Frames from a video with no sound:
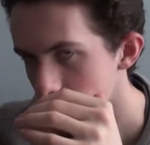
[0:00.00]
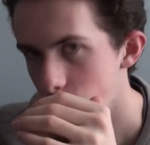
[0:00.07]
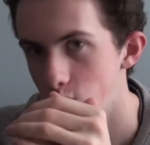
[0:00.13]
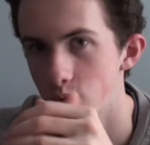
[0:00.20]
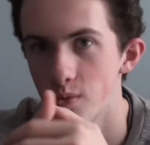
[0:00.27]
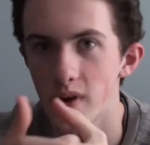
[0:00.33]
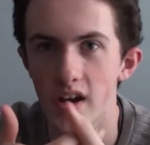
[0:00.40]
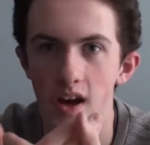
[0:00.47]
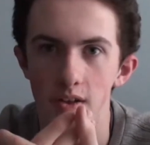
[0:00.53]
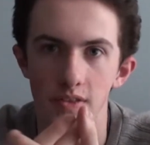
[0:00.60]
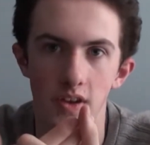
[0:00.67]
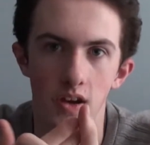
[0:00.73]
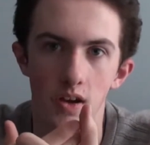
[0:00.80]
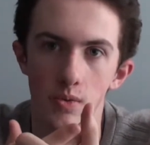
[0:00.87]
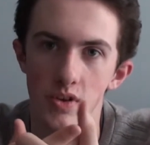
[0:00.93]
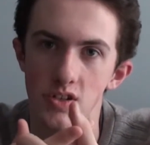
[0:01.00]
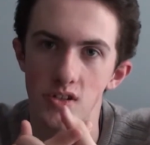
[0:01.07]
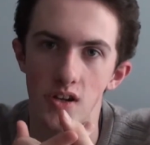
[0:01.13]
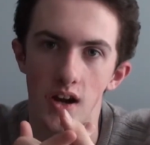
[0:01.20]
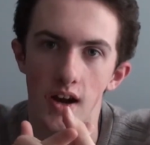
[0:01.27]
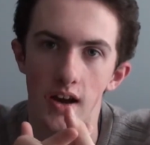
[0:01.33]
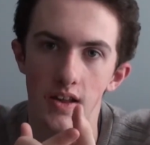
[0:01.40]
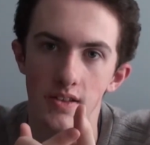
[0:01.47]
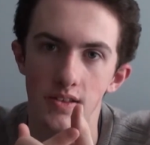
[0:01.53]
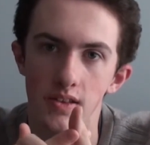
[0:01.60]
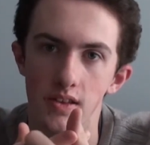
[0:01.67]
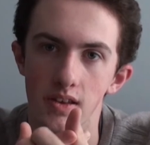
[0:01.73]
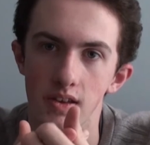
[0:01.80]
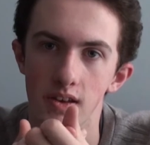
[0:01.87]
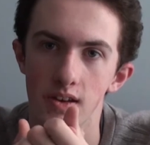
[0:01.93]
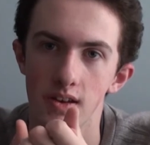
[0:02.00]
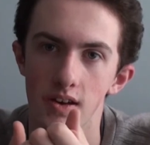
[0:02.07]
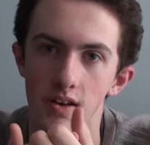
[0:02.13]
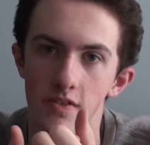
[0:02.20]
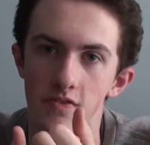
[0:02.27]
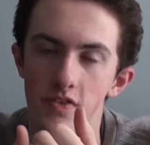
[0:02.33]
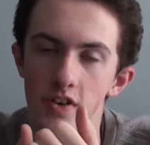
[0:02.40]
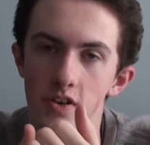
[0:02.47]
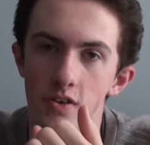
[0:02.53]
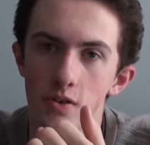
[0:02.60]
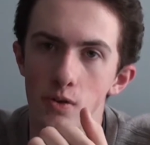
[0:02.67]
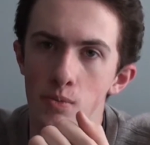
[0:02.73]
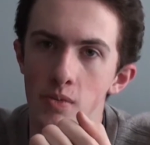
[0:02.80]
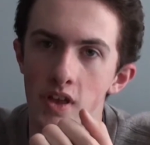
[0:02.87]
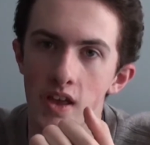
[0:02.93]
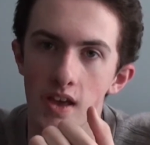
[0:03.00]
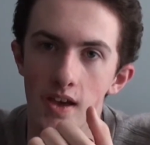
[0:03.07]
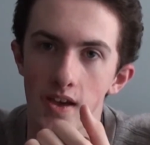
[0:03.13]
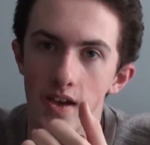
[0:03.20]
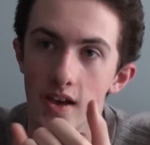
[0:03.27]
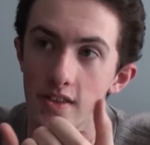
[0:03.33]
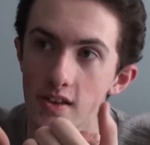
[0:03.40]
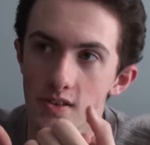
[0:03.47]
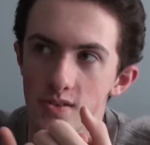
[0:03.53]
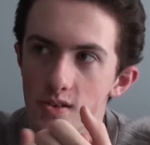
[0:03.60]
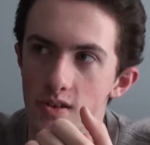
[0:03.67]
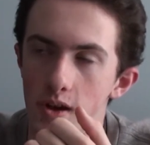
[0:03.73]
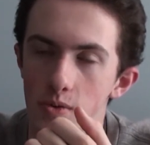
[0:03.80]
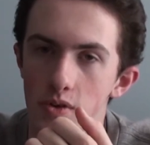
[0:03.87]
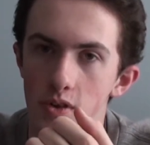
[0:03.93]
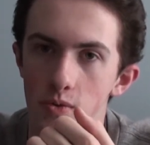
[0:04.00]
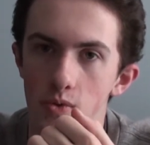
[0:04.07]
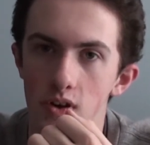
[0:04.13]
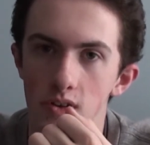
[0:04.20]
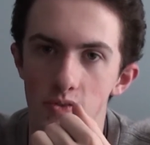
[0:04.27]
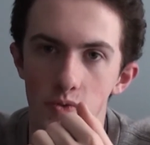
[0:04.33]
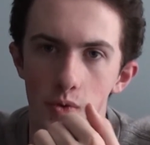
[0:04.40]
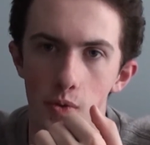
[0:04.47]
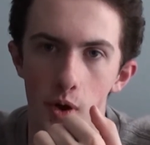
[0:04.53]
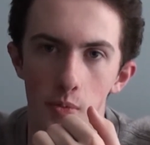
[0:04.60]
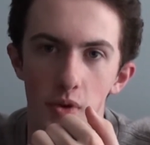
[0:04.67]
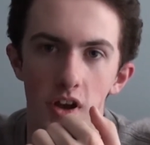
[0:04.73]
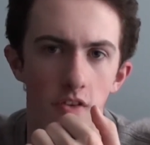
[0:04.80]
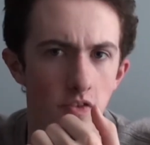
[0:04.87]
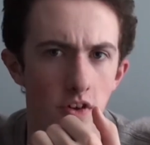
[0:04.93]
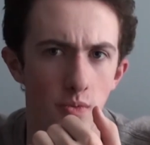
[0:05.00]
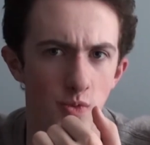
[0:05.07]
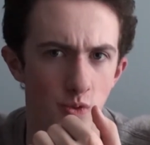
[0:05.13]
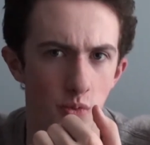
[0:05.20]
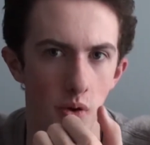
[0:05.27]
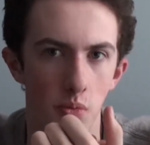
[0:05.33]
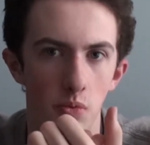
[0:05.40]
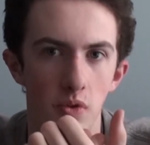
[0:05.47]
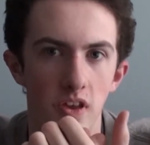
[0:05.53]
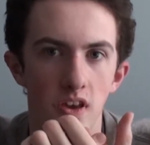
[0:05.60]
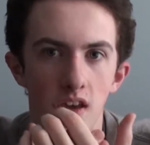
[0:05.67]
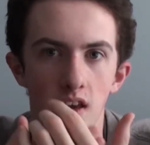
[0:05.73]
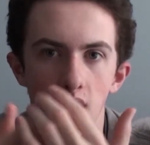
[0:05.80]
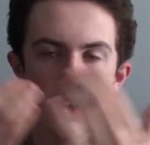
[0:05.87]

we went out there. We shot a film. I think it turned out really well. It's one of my better films, probably.